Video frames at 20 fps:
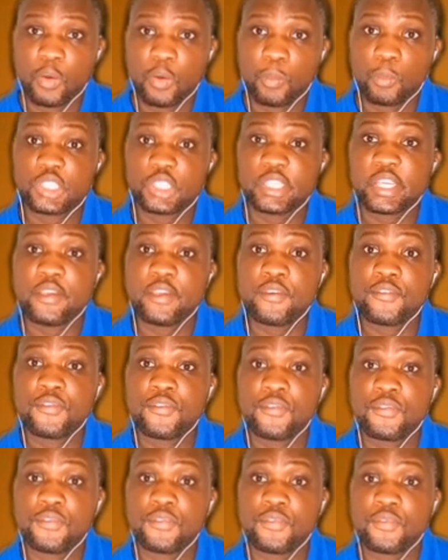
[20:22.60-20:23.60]
But
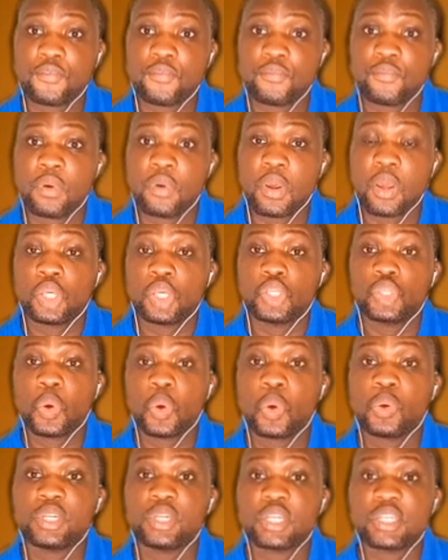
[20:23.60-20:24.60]
if you
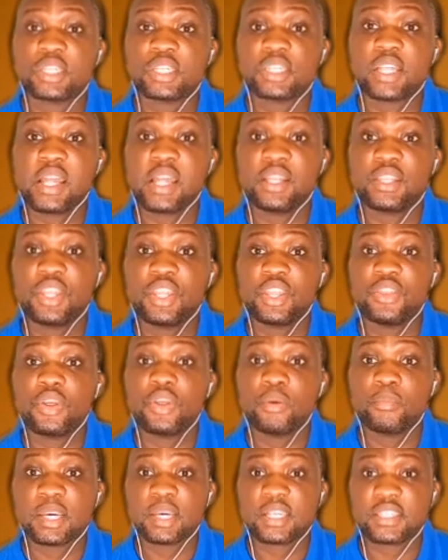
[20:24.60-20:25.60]
understand the
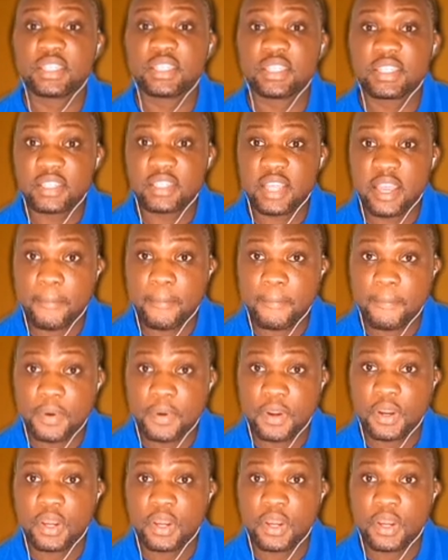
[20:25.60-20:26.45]
number system,